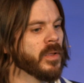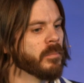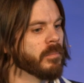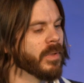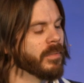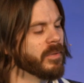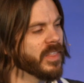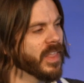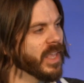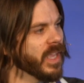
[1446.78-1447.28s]

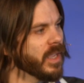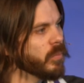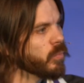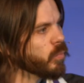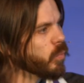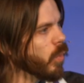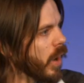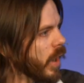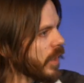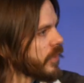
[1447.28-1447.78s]
Maybe they
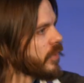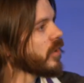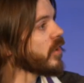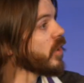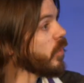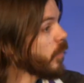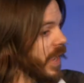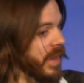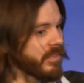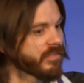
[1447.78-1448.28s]
wandered
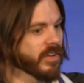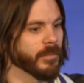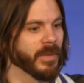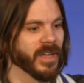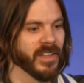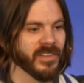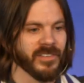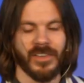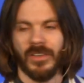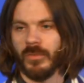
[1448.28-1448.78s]
away from
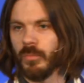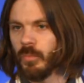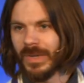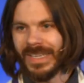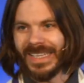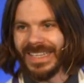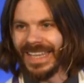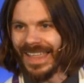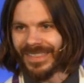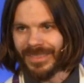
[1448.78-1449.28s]
us and
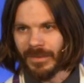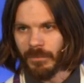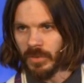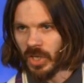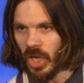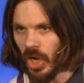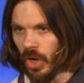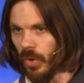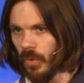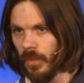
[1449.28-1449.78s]
we let them
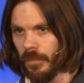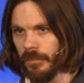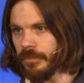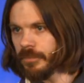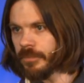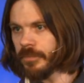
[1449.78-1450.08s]
go.